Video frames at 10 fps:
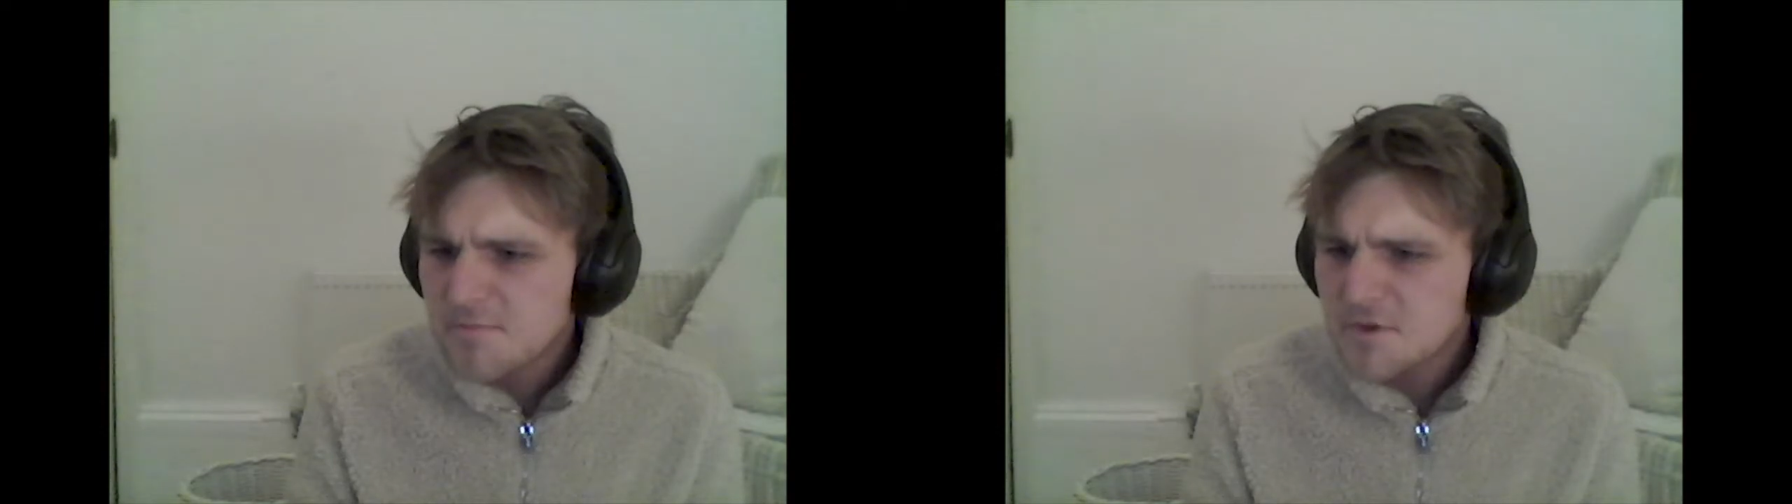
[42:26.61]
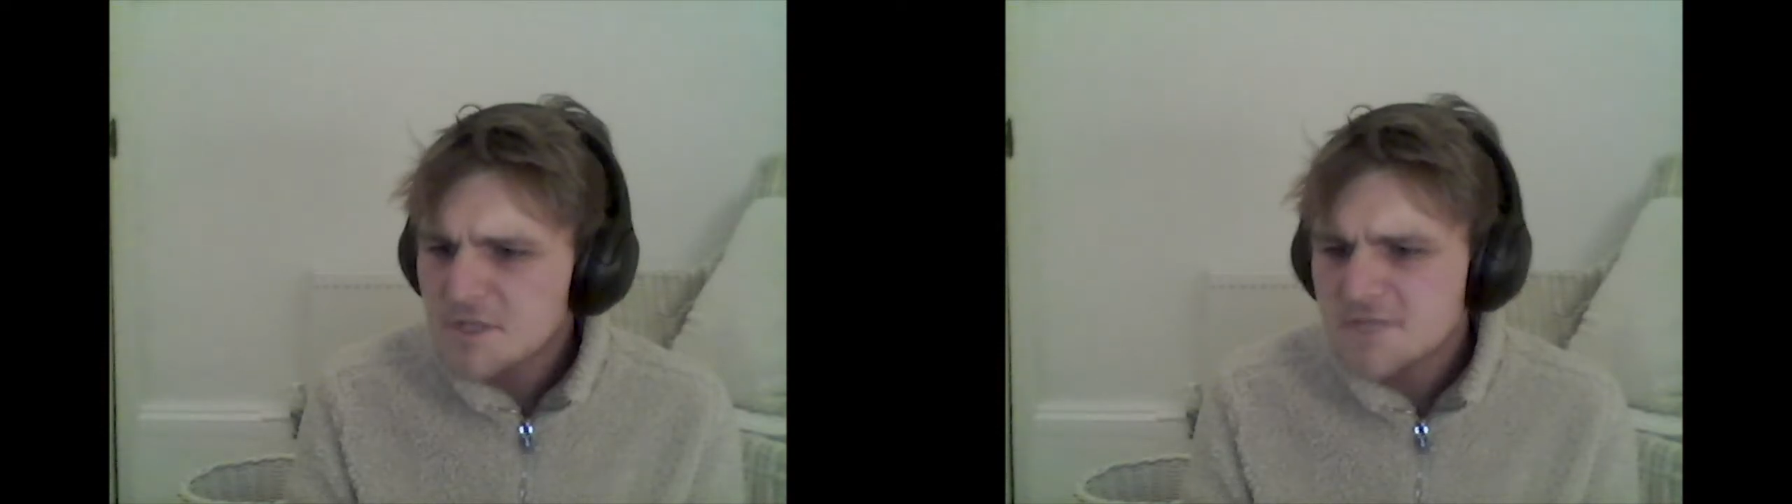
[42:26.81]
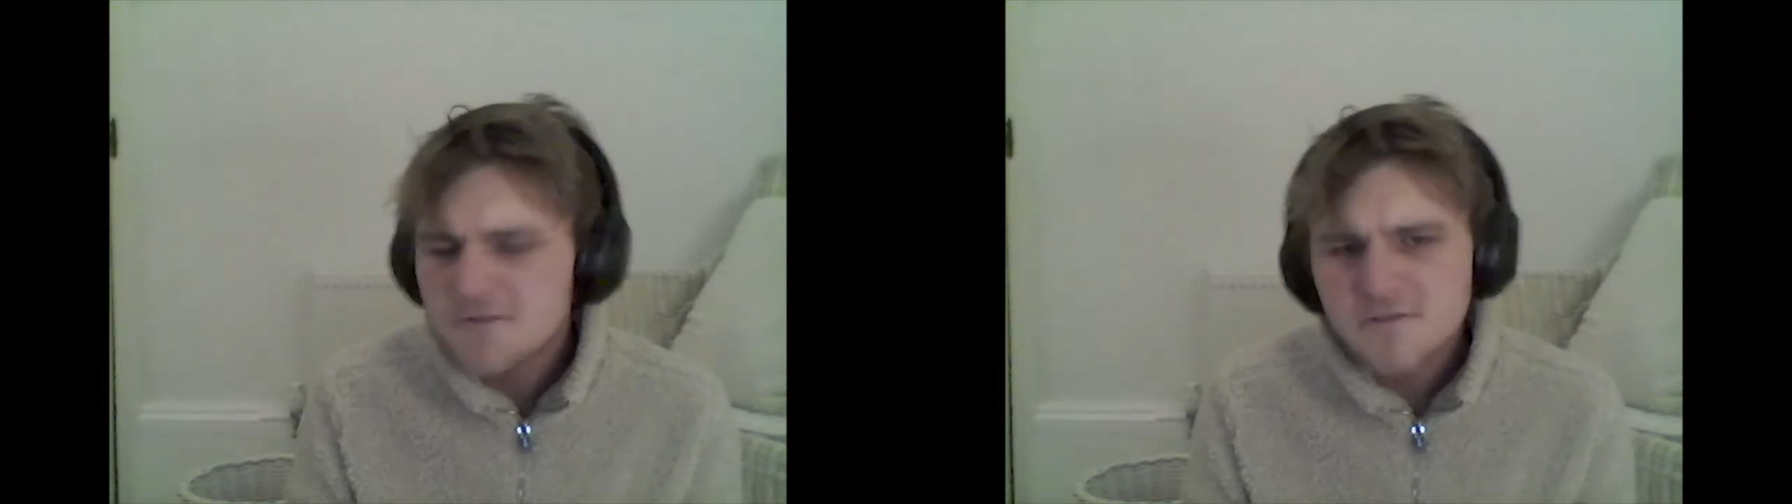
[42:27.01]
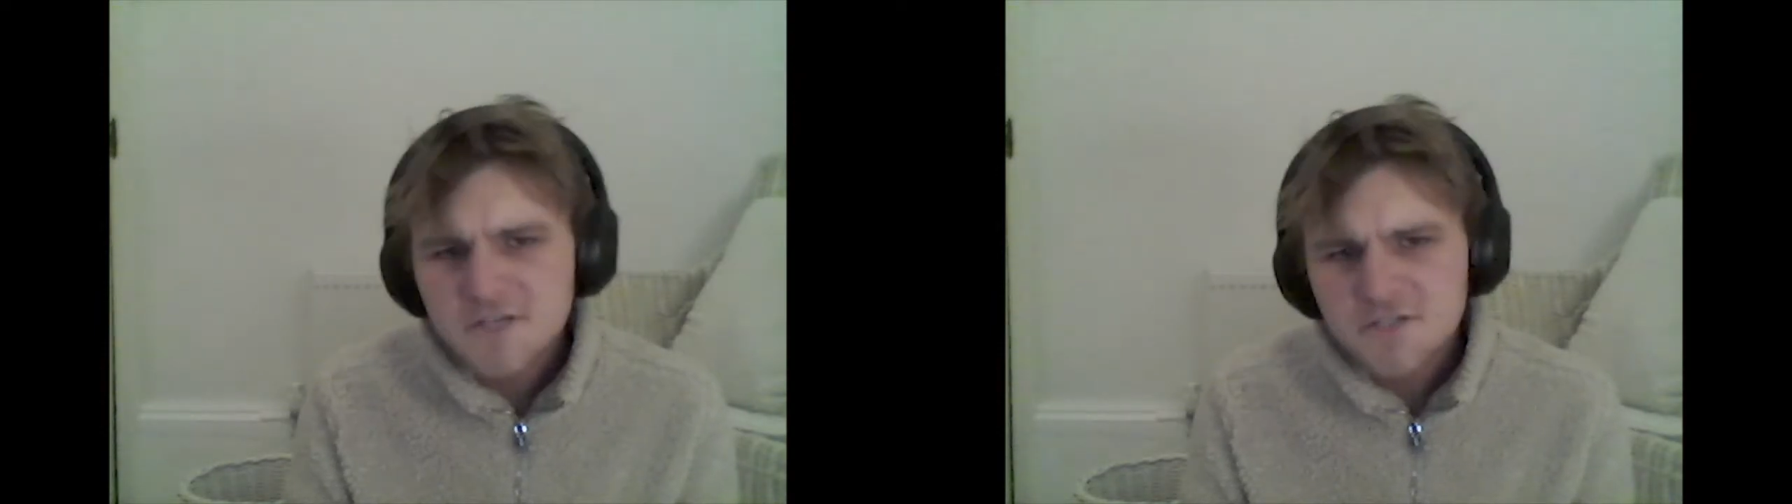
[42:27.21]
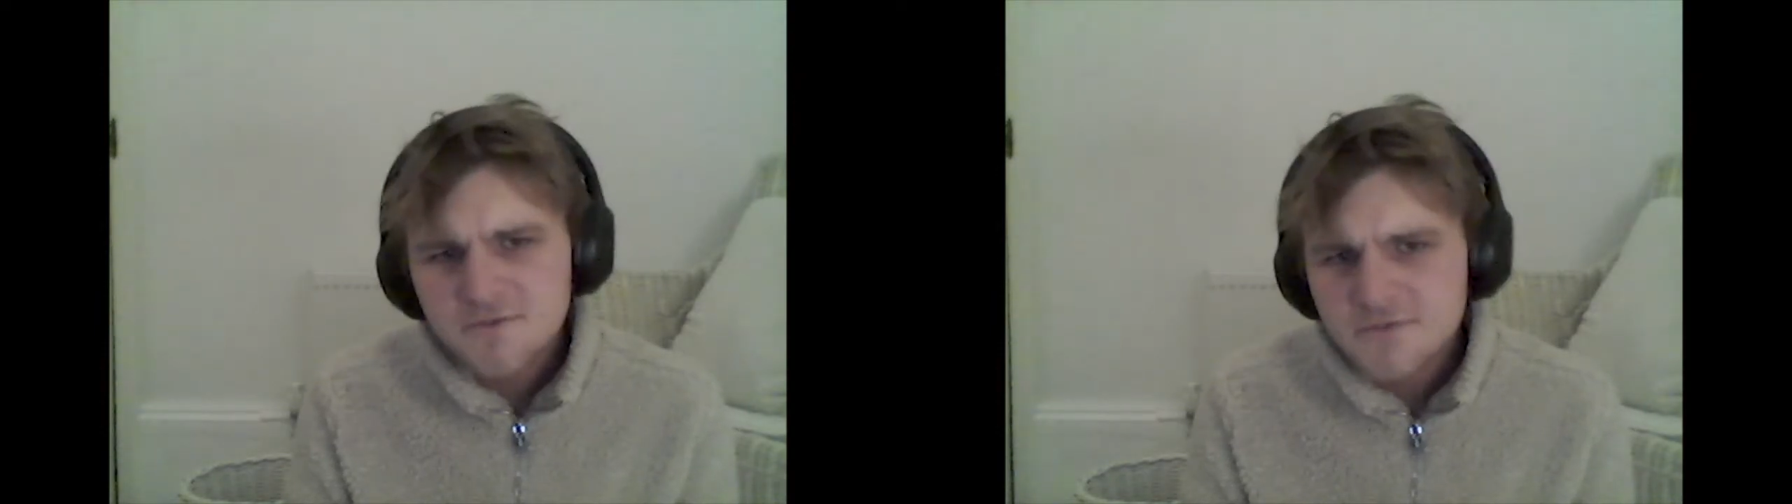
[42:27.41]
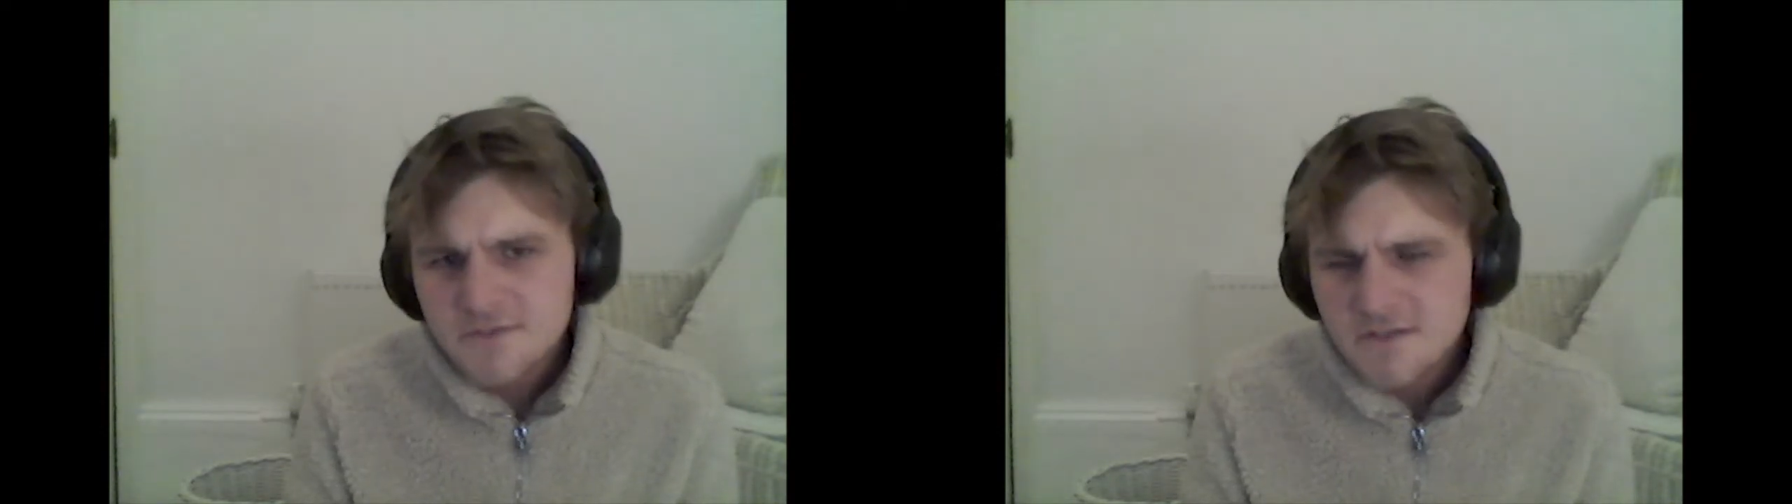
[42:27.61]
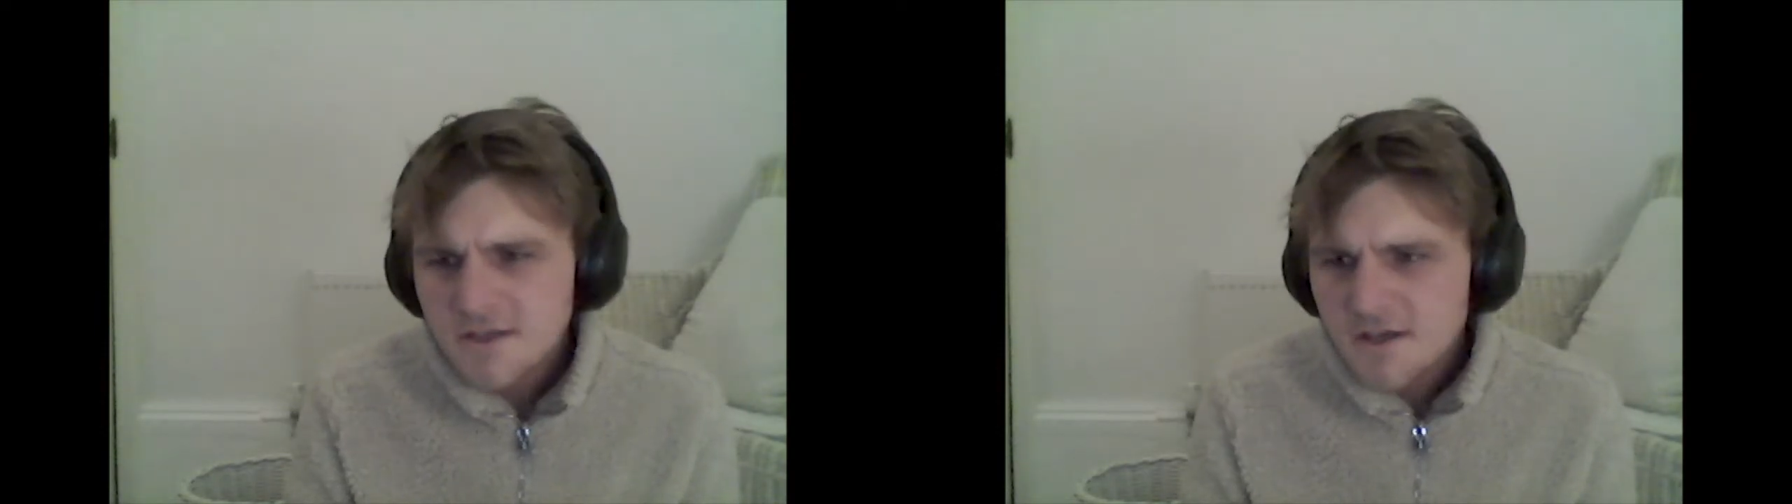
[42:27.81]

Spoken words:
beautiful visuals."